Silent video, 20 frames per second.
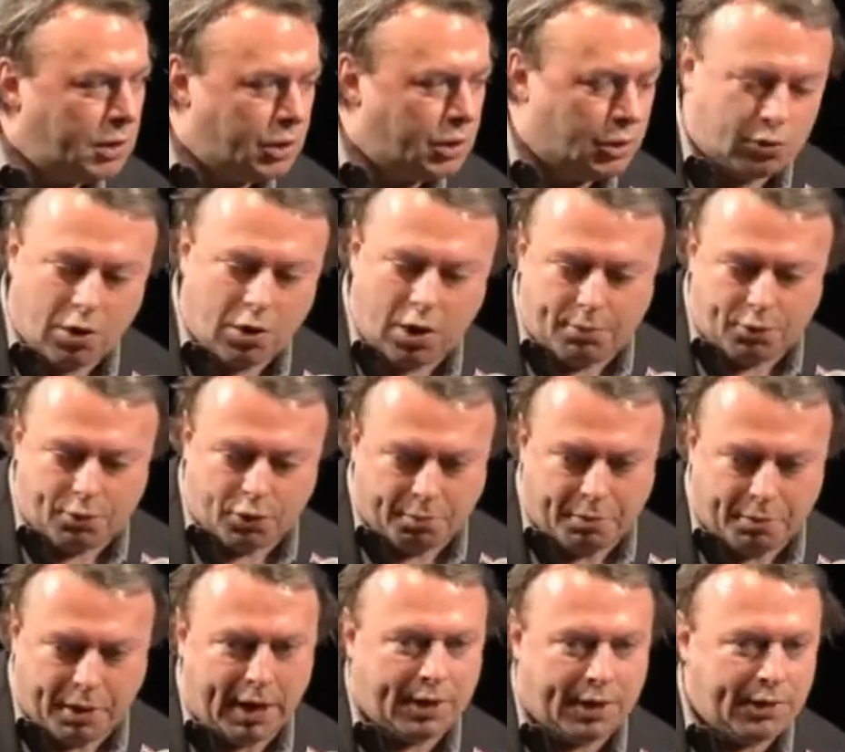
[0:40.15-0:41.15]
you can't put a
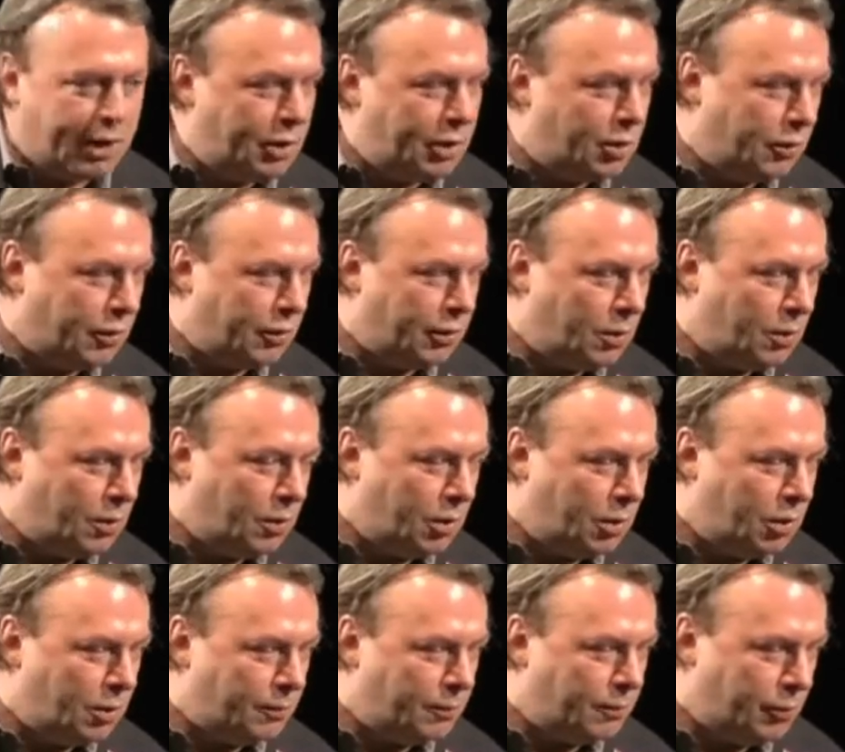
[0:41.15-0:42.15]
Band-Aid on the
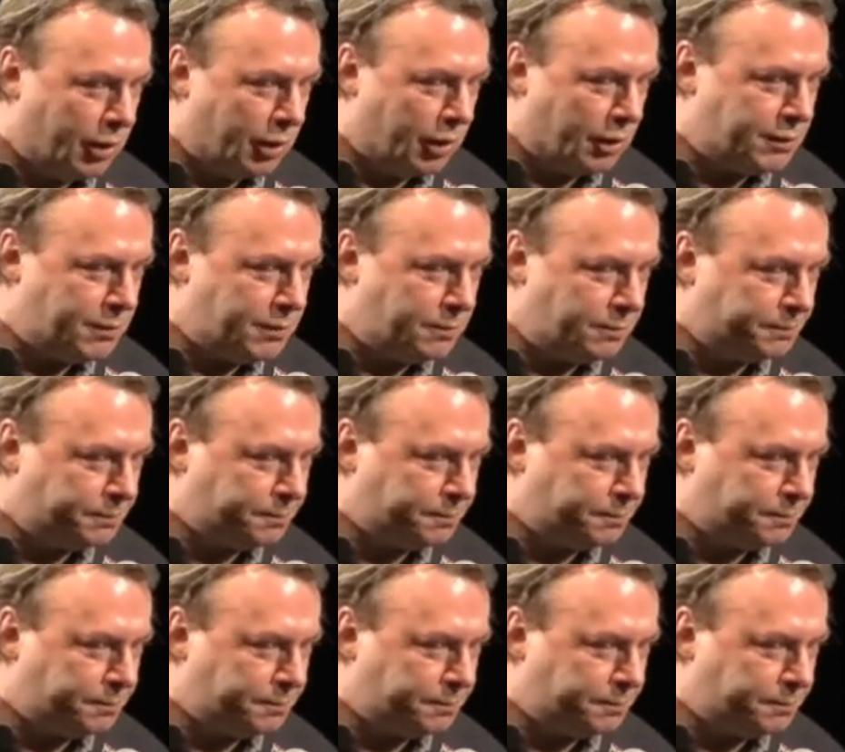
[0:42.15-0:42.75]
oil rigs.